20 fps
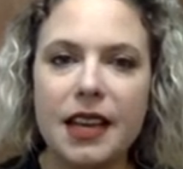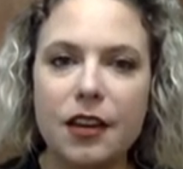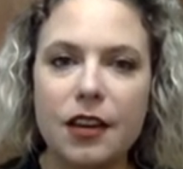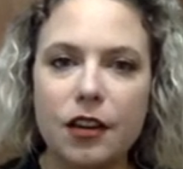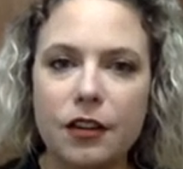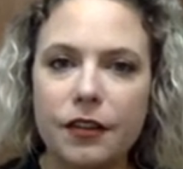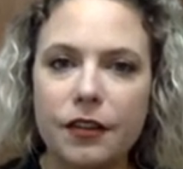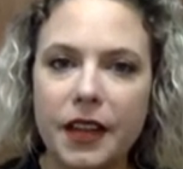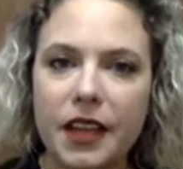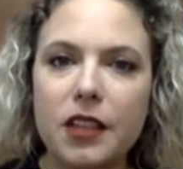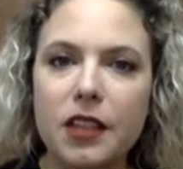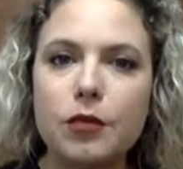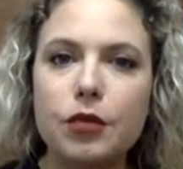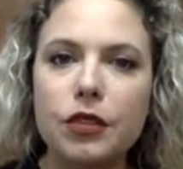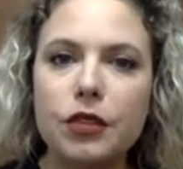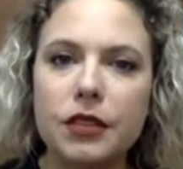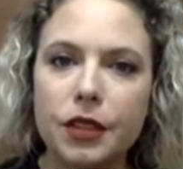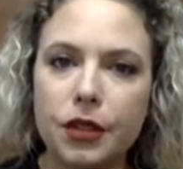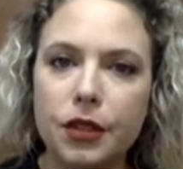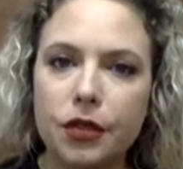that are
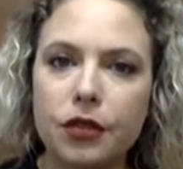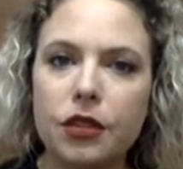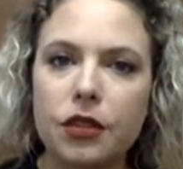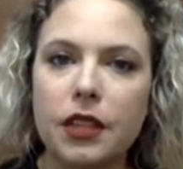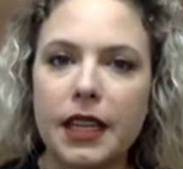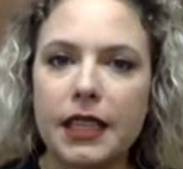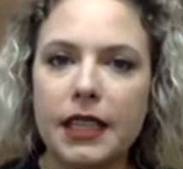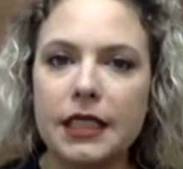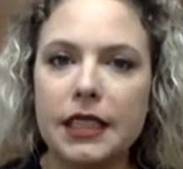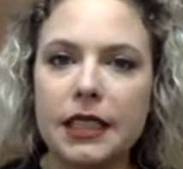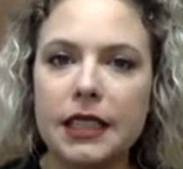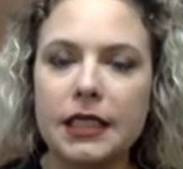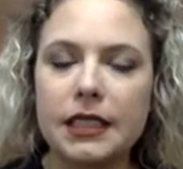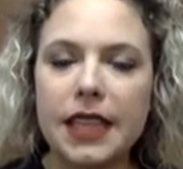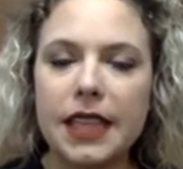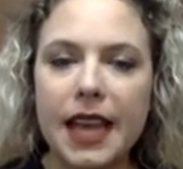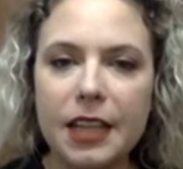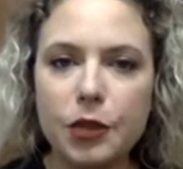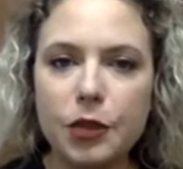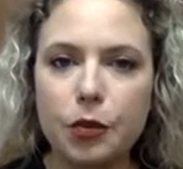available in the Google Analytics
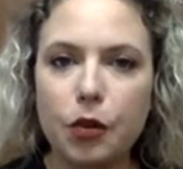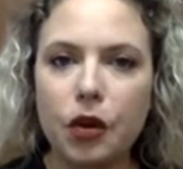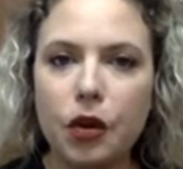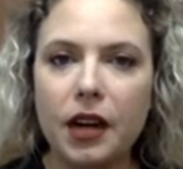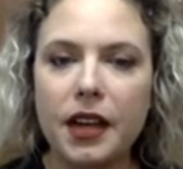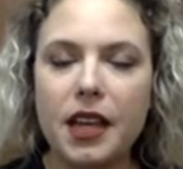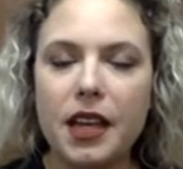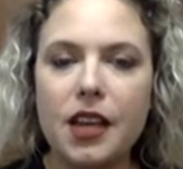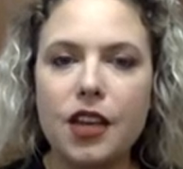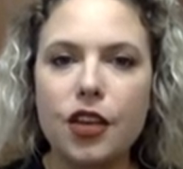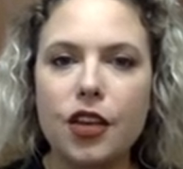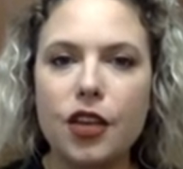dashboard,